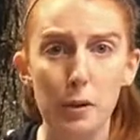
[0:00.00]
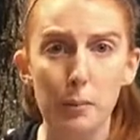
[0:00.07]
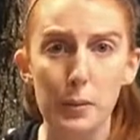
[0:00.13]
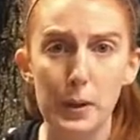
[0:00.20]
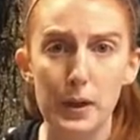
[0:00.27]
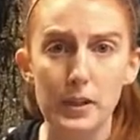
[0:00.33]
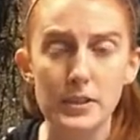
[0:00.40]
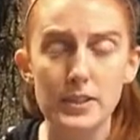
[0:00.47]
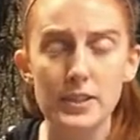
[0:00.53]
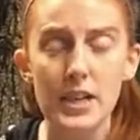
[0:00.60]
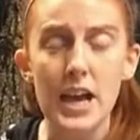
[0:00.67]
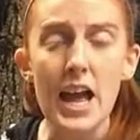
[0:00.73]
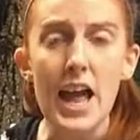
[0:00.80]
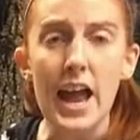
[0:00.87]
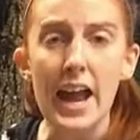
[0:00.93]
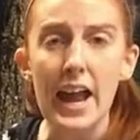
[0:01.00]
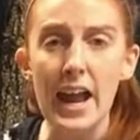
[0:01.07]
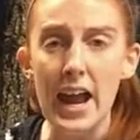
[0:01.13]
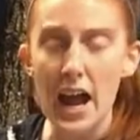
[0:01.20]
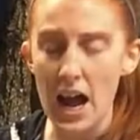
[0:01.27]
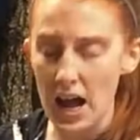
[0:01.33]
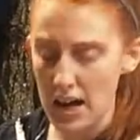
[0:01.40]
or bird's,
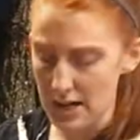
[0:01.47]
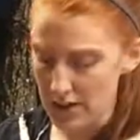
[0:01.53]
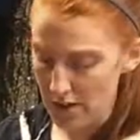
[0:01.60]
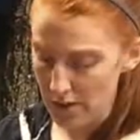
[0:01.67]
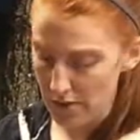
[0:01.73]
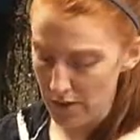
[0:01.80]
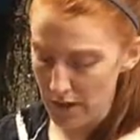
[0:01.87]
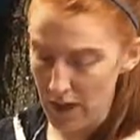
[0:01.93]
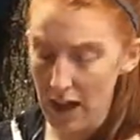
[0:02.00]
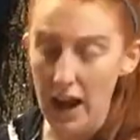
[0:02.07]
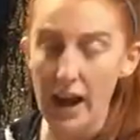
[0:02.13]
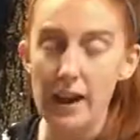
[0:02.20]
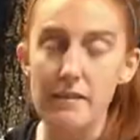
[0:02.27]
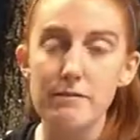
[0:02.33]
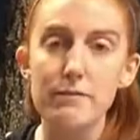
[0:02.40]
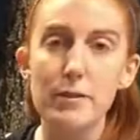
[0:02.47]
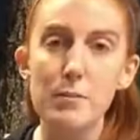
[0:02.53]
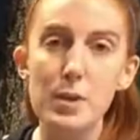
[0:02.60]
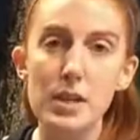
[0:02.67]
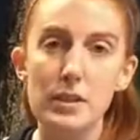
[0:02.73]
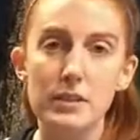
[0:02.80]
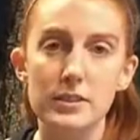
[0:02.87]
and the
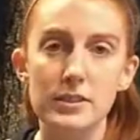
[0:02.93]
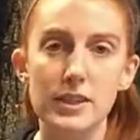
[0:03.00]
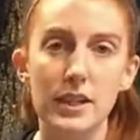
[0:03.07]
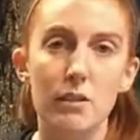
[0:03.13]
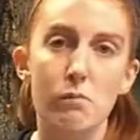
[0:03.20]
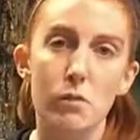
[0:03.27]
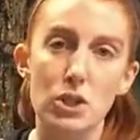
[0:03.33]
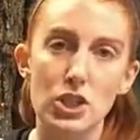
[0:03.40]
amphibian skin,